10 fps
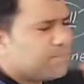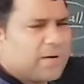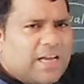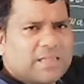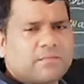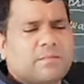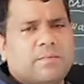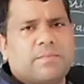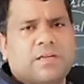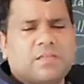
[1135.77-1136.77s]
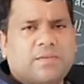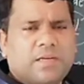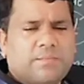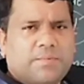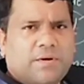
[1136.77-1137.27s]
plasma membrane is
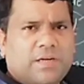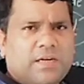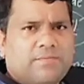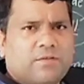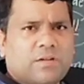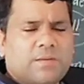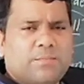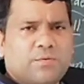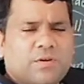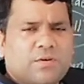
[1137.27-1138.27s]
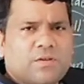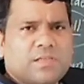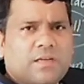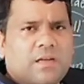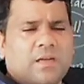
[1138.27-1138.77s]
very important for the prokaryotic
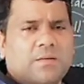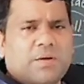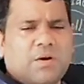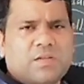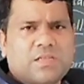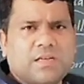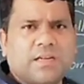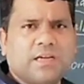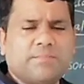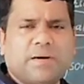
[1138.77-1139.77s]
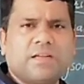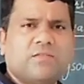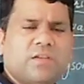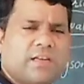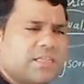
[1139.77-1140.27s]
cell, because it takes part in
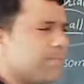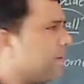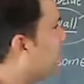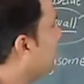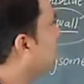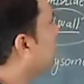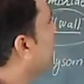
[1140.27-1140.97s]
the respiration.